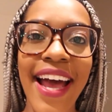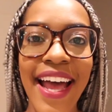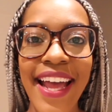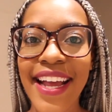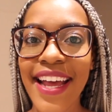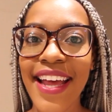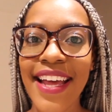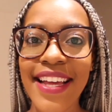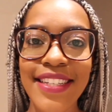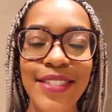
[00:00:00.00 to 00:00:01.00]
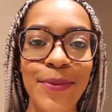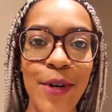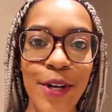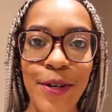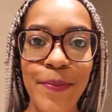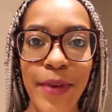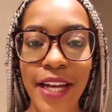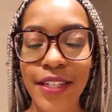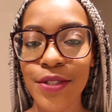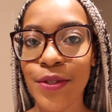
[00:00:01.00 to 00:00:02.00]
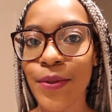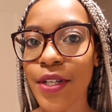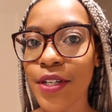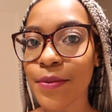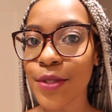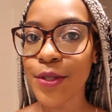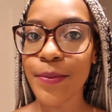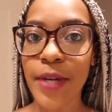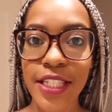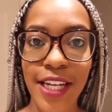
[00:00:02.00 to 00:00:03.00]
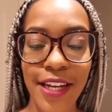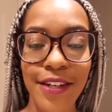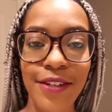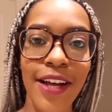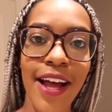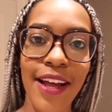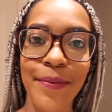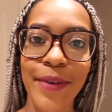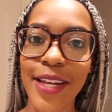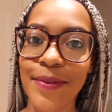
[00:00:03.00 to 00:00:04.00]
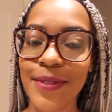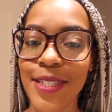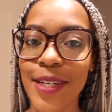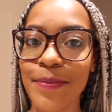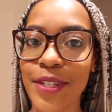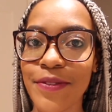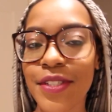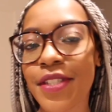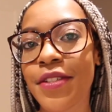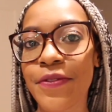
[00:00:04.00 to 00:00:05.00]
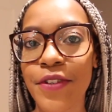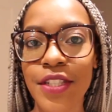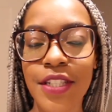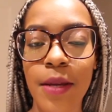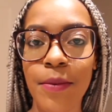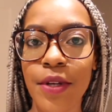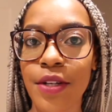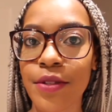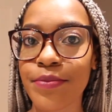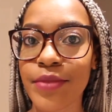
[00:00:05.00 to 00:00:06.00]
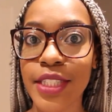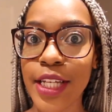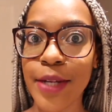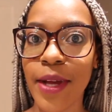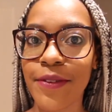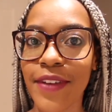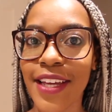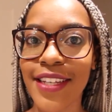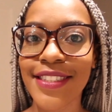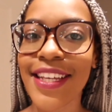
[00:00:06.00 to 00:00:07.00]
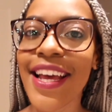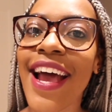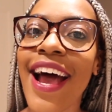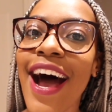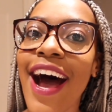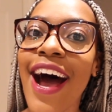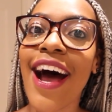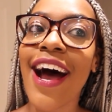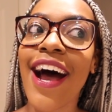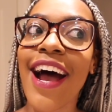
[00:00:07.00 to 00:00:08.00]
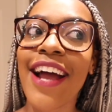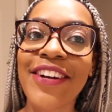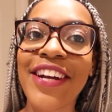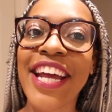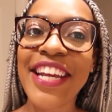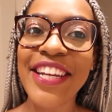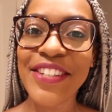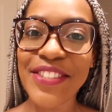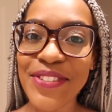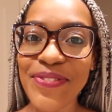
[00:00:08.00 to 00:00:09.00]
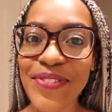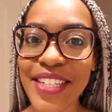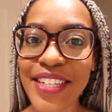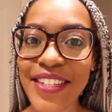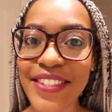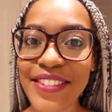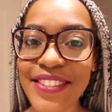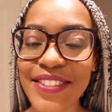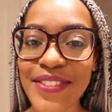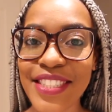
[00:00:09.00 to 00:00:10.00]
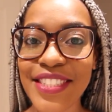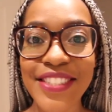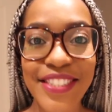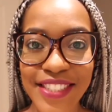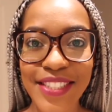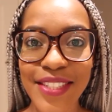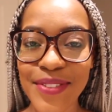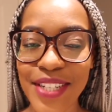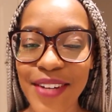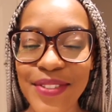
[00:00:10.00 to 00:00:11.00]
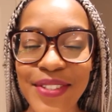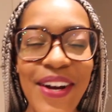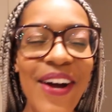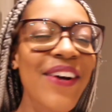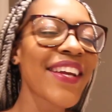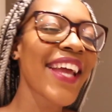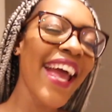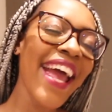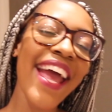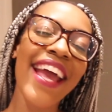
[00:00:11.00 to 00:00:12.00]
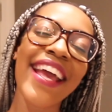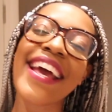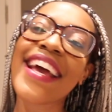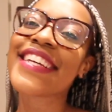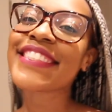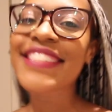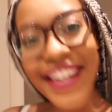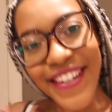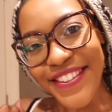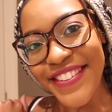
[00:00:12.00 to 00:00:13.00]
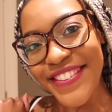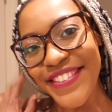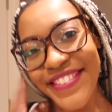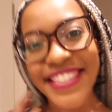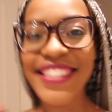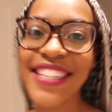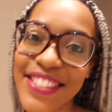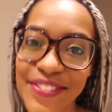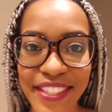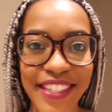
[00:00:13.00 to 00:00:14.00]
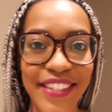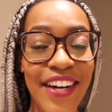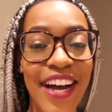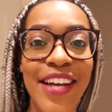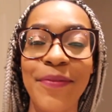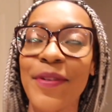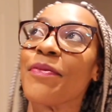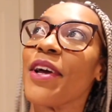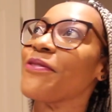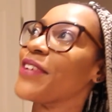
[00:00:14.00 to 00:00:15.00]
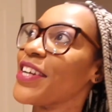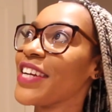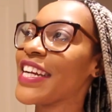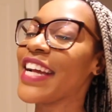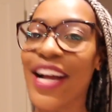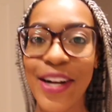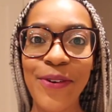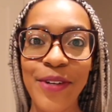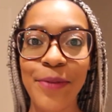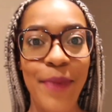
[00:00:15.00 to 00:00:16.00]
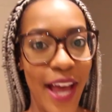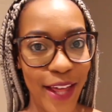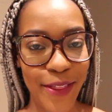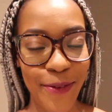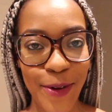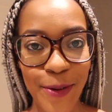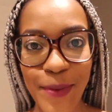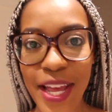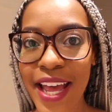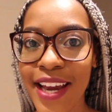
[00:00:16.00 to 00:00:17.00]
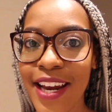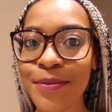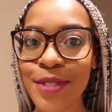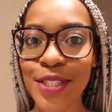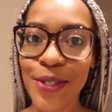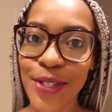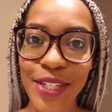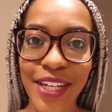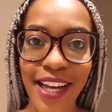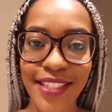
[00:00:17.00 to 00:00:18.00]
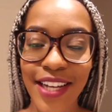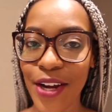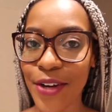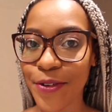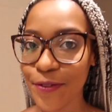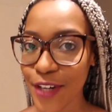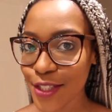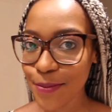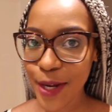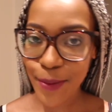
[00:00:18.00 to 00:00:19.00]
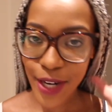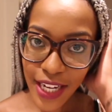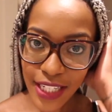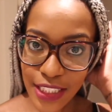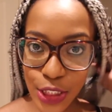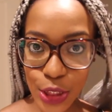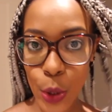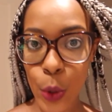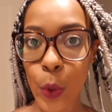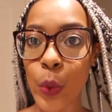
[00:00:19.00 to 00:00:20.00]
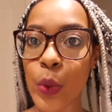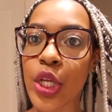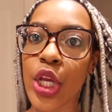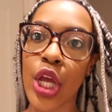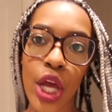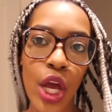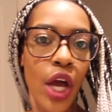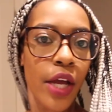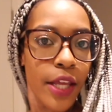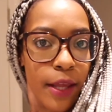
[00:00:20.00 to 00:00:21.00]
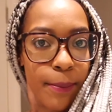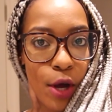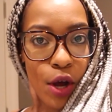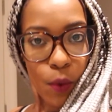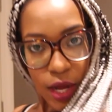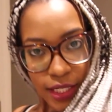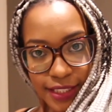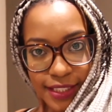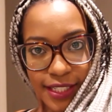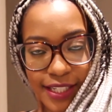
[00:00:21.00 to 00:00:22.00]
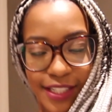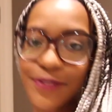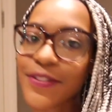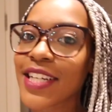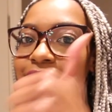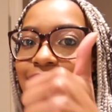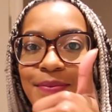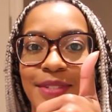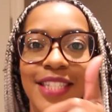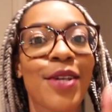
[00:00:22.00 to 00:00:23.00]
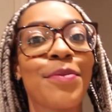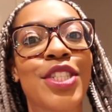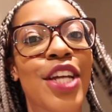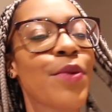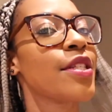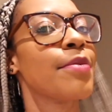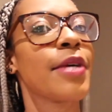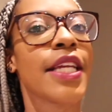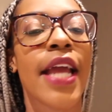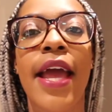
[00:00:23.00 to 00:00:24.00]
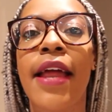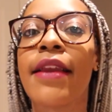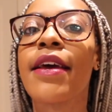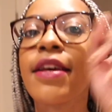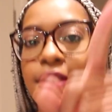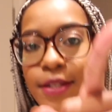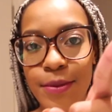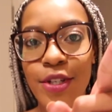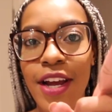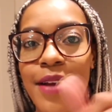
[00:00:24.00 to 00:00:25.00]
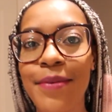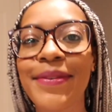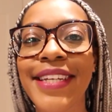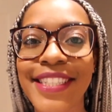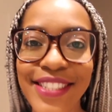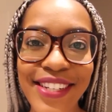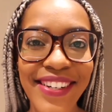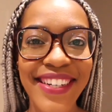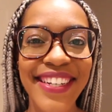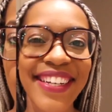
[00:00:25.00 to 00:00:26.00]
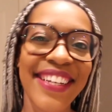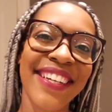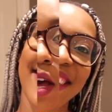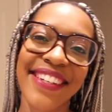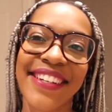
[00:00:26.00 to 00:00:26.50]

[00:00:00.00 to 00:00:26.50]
Hi guys, welcome to my channel. Hi, my name is Nyemba. If this is the first time you're seeing my face, I create YouTube videos, which you should subscribe to. Okay, so for today's video, I am in my very echoey bathroom, and I'm just showing you guys how I refresh my braids. So yeah, keep on watching. Don't forget to thumbs us up, share it with somebody, and subscribe. Enjoy.